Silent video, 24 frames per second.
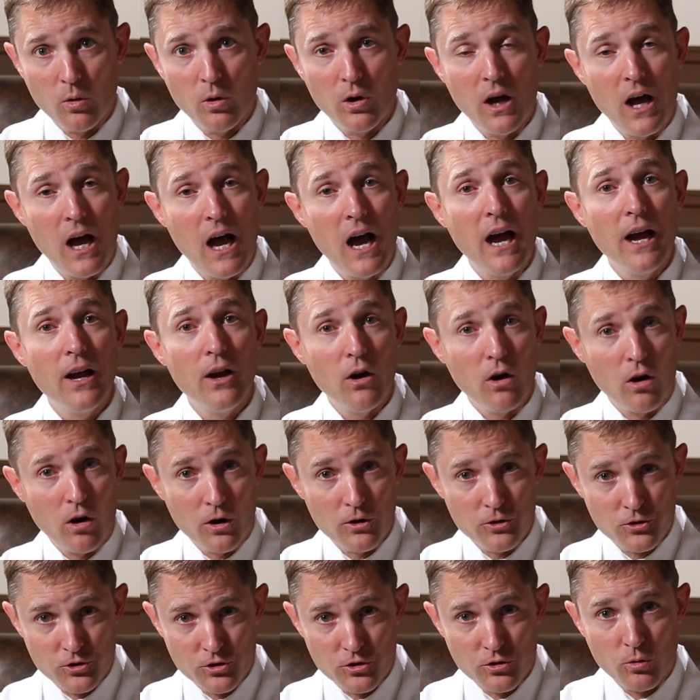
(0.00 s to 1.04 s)
or high
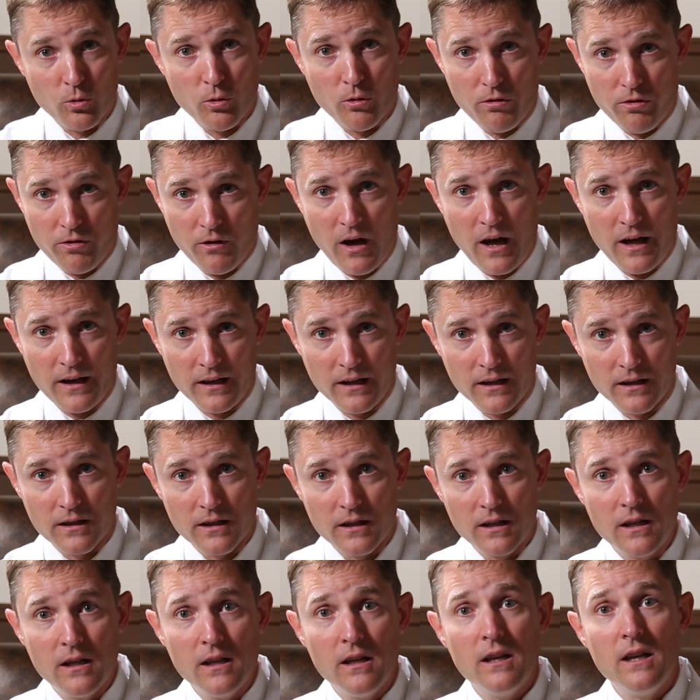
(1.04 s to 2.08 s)
arch orthotic
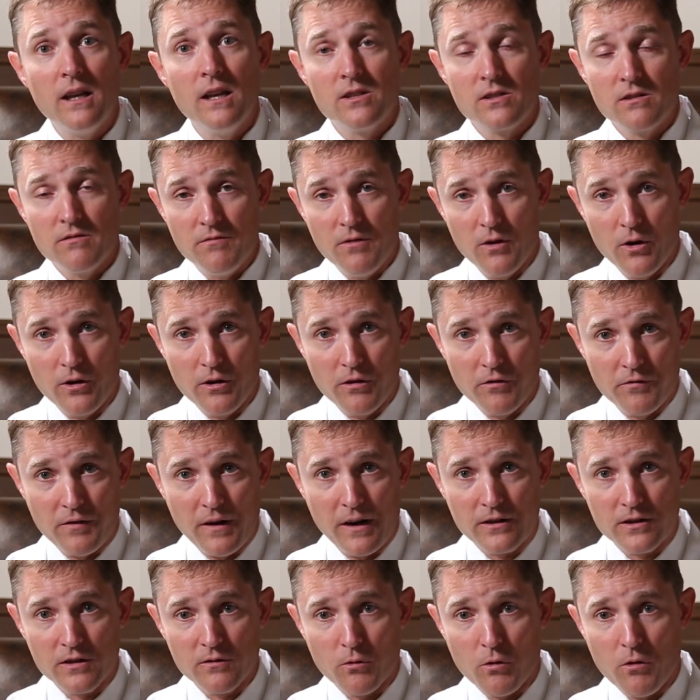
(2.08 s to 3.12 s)
is a very
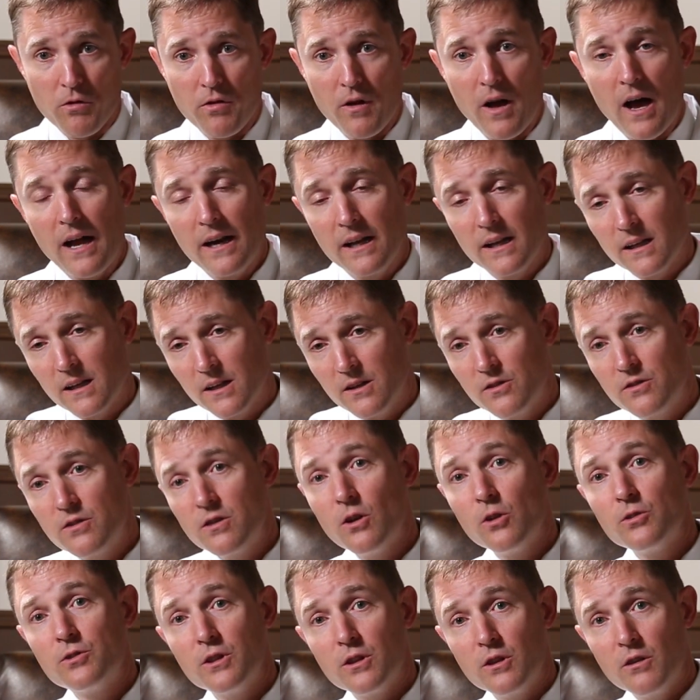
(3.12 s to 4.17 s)
effective orthotic in
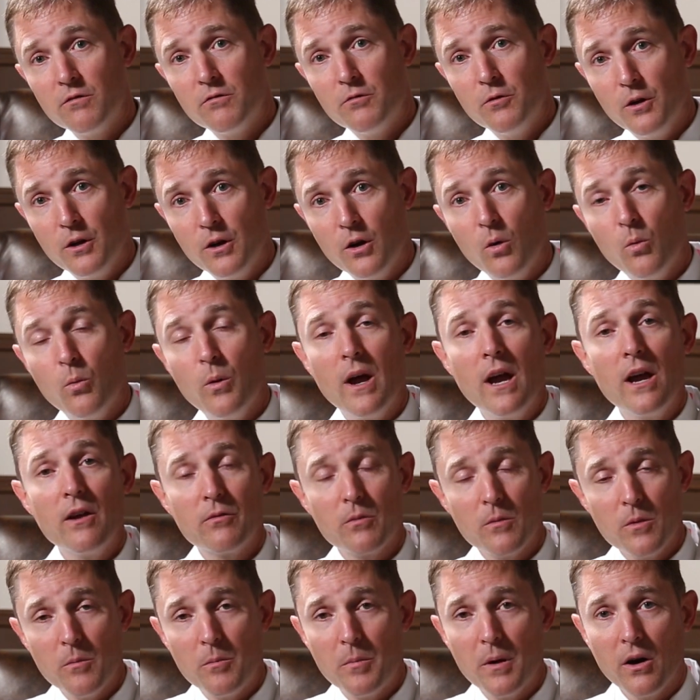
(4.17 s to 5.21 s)
tilting the foot away
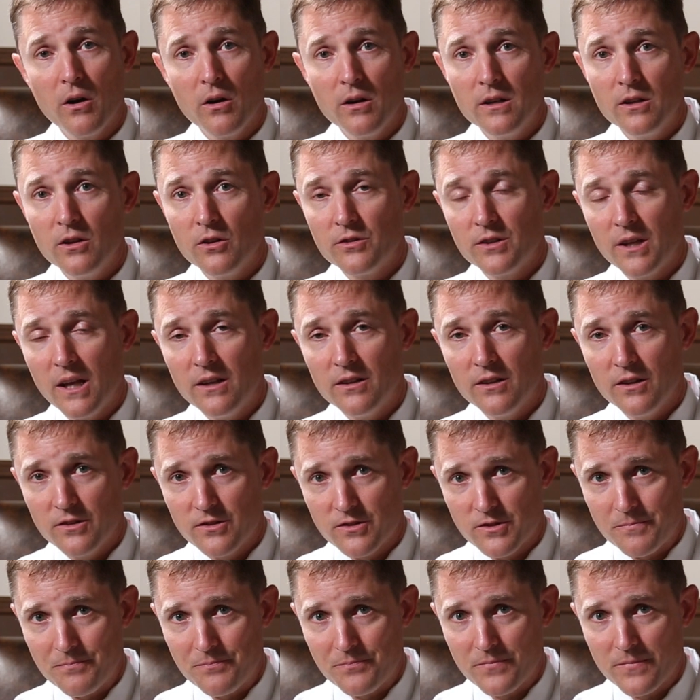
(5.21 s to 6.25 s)
from the peroneal
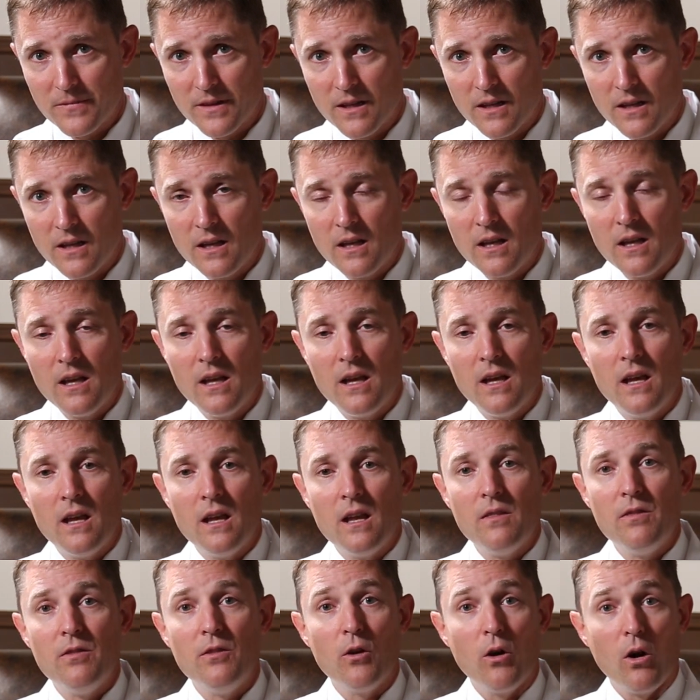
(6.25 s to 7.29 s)
tendons.
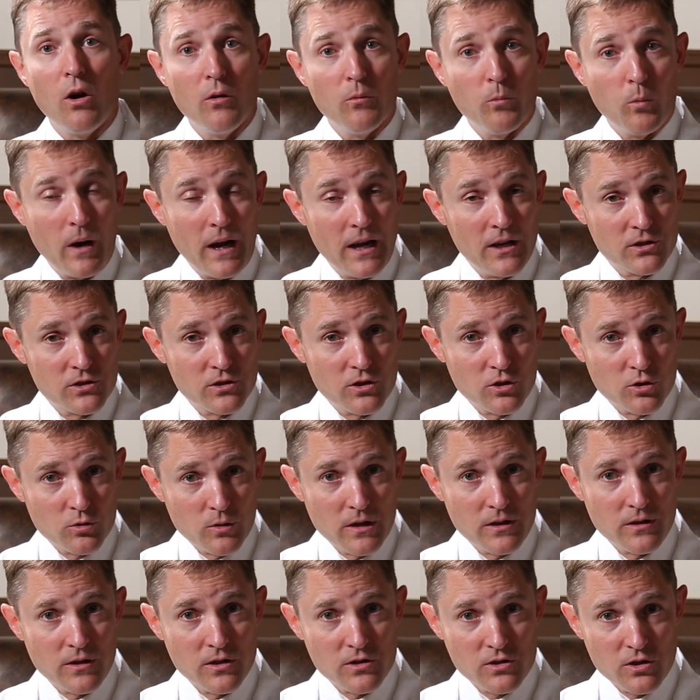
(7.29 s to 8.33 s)
There are ways to
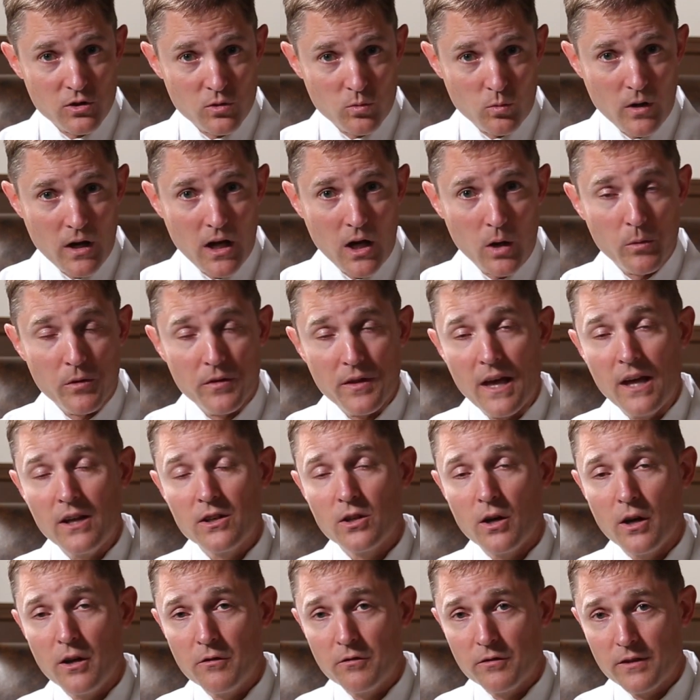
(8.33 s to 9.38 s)
treat this as well with
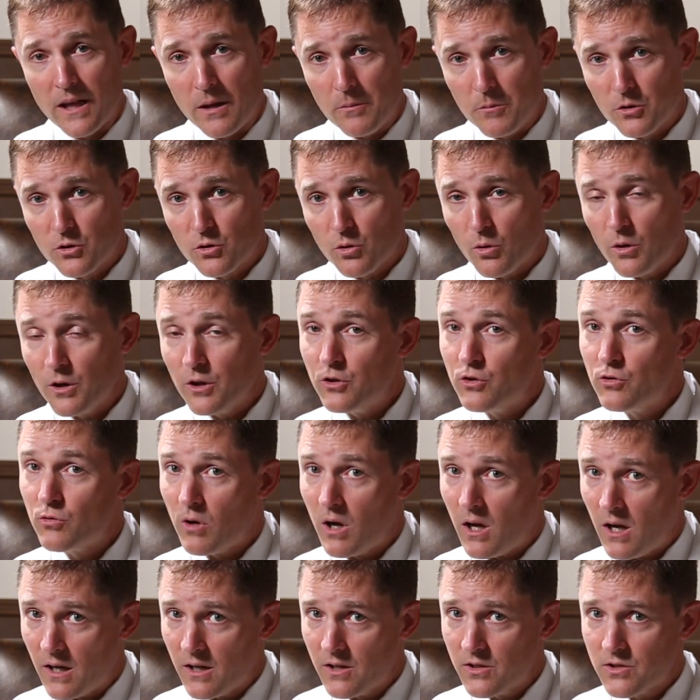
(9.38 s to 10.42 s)
anti inflammatory
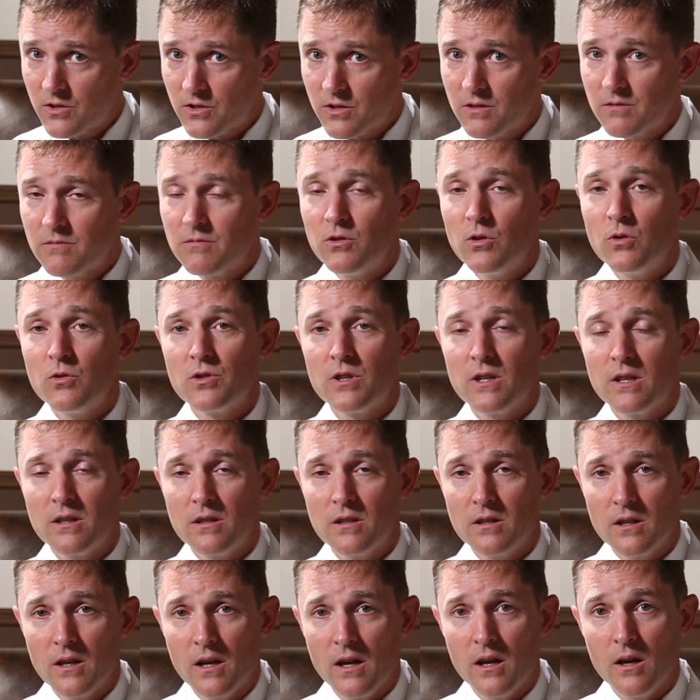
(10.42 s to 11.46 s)
drugs
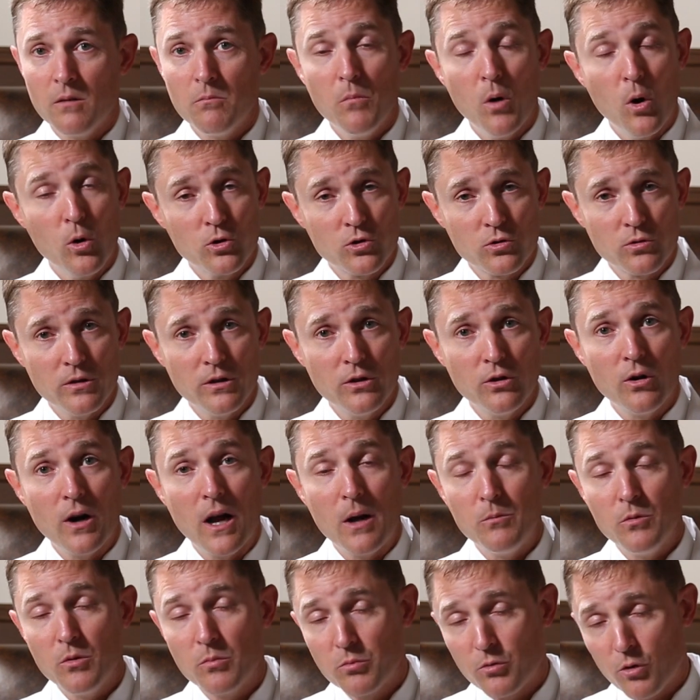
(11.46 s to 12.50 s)
using uh, Motrin or
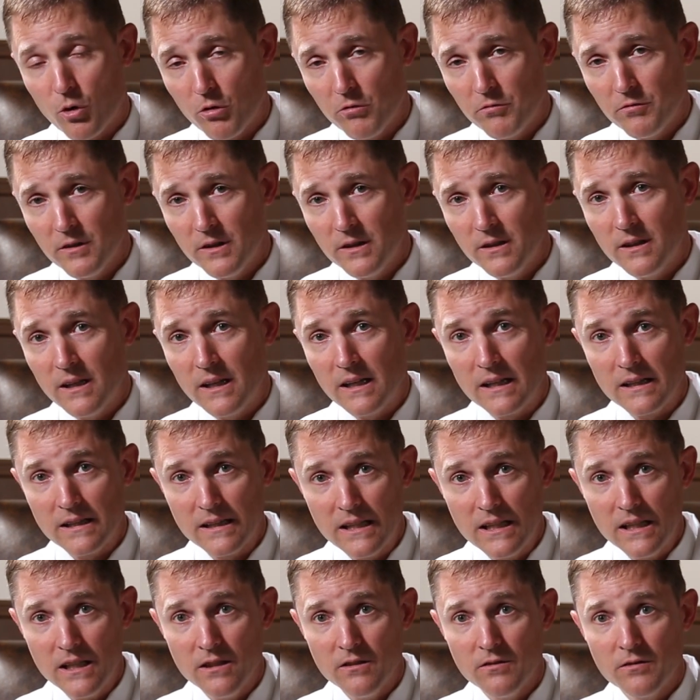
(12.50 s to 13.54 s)
ibuprofen and
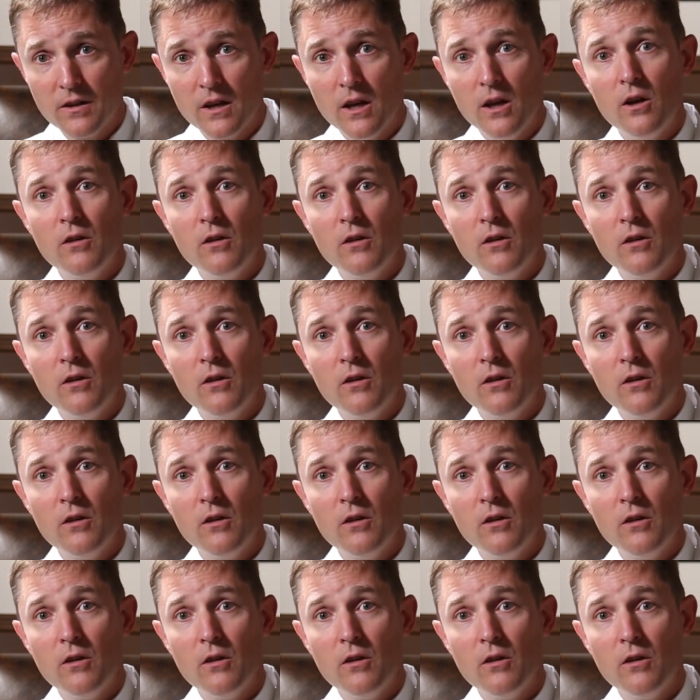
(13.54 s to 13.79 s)
Aleve